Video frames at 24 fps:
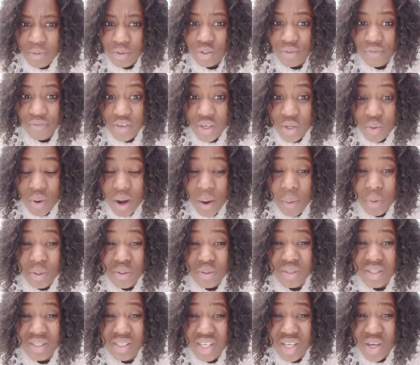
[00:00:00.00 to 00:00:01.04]
view. I want to
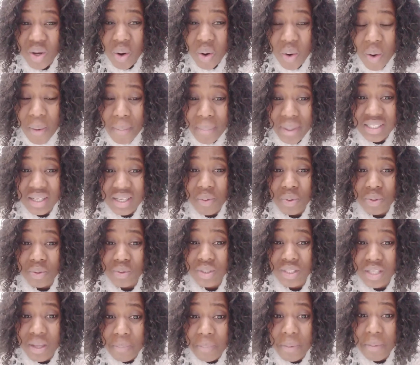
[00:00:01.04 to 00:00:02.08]
see your comments. I want to
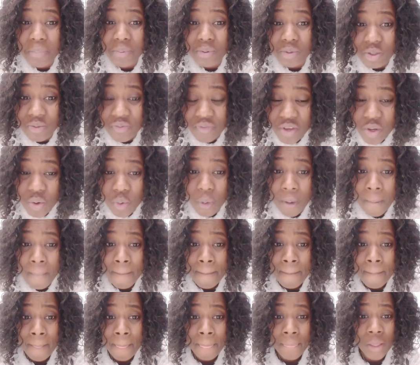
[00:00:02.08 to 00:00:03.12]
see people's view.
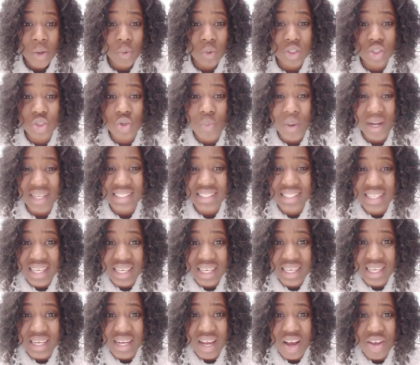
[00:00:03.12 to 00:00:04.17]
What you are
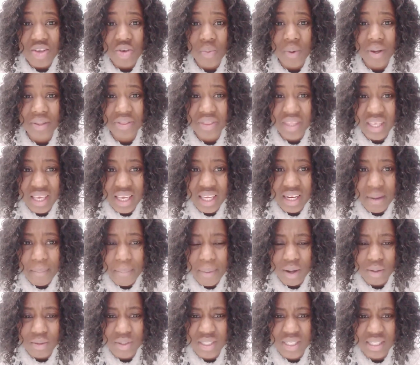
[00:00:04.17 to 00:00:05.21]
thinking, how you are thinking
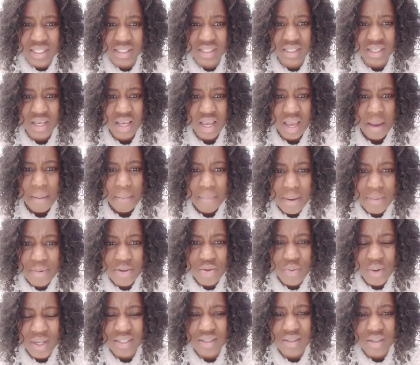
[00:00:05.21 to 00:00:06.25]
about it. Maybe
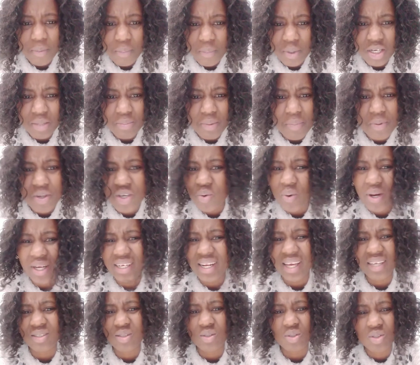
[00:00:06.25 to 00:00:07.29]
you are somebody, maybe you are in
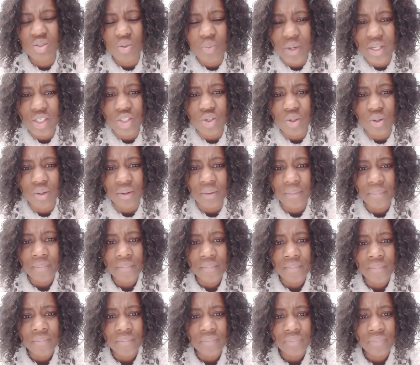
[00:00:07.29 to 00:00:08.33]
that situation.
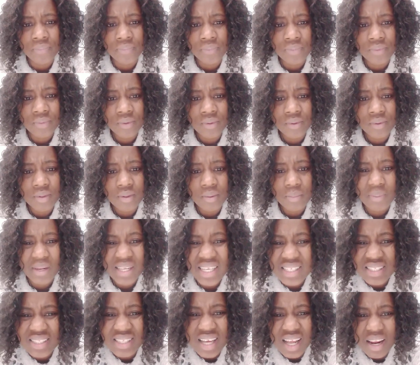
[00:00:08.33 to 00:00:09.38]

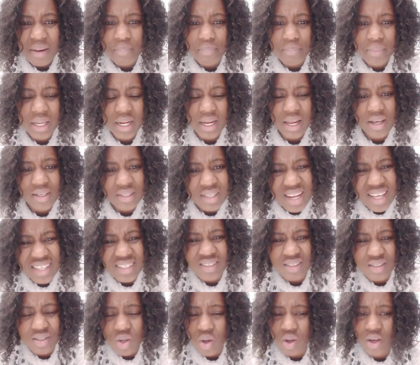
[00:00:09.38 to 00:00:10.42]
Please help me.
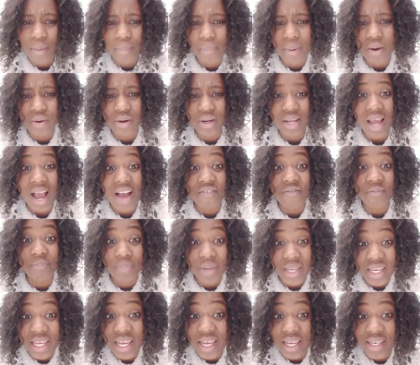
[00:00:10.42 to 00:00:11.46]
Let's talk about it. I've
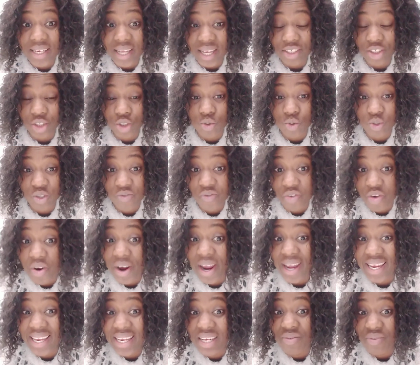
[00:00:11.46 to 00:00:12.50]
been in that shoes. If you are
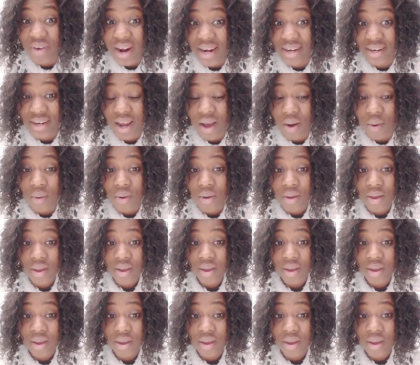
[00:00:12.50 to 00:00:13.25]
in right now,